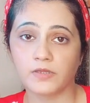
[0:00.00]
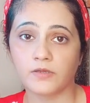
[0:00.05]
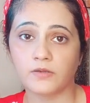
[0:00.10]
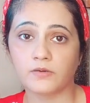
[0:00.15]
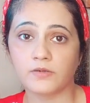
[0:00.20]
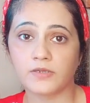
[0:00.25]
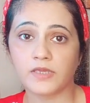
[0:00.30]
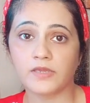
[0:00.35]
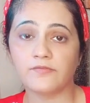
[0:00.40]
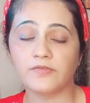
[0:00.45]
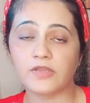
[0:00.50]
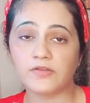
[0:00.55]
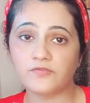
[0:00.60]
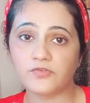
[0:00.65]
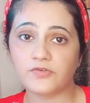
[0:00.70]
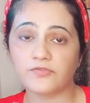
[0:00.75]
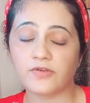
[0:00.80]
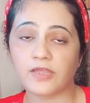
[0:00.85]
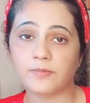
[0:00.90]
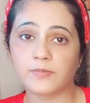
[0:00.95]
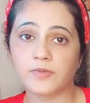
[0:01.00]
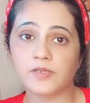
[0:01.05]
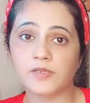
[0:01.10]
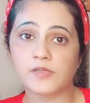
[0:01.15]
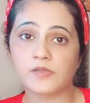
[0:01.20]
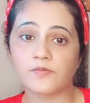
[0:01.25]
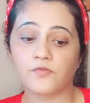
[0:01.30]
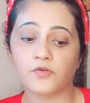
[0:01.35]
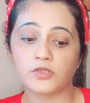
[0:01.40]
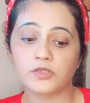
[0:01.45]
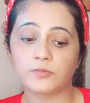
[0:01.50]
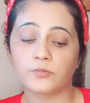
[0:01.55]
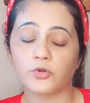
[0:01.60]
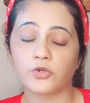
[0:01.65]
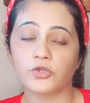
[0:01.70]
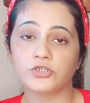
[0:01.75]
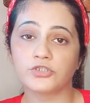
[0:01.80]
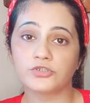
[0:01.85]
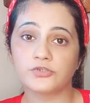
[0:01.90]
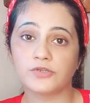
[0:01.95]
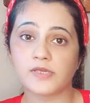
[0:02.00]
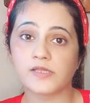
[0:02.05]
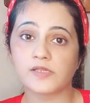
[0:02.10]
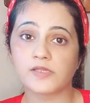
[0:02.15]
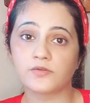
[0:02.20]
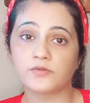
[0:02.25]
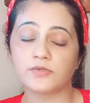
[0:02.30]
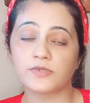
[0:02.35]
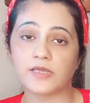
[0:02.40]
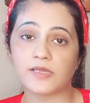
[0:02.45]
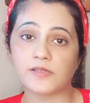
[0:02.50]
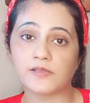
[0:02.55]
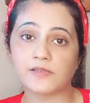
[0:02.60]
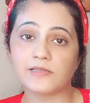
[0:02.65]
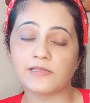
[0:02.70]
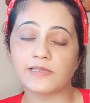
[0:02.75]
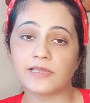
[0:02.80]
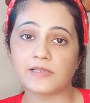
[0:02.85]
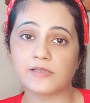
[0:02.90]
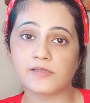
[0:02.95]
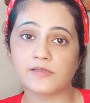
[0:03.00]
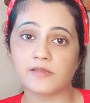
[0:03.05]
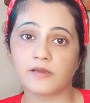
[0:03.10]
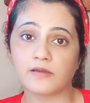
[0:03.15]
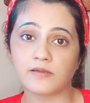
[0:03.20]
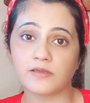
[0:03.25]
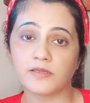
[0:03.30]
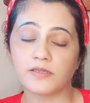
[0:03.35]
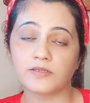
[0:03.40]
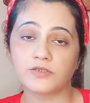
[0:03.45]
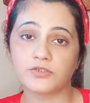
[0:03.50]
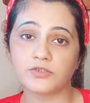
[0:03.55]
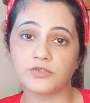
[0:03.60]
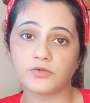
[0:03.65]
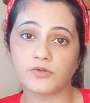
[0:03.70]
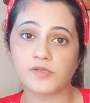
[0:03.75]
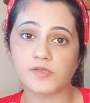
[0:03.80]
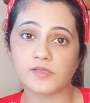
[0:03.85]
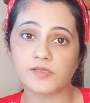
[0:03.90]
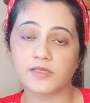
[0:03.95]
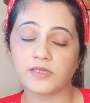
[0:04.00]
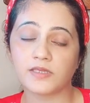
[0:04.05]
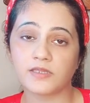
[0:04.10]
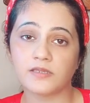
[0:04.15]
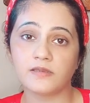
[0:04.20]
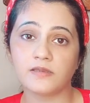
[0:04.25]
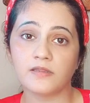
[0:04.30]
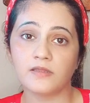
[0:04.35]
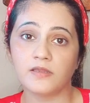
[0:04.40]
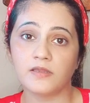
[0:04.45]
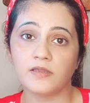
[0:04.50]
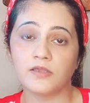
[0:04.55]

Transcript: Okay, wait for 5 minutes for the moisturizer to nicely get sunk into your skin,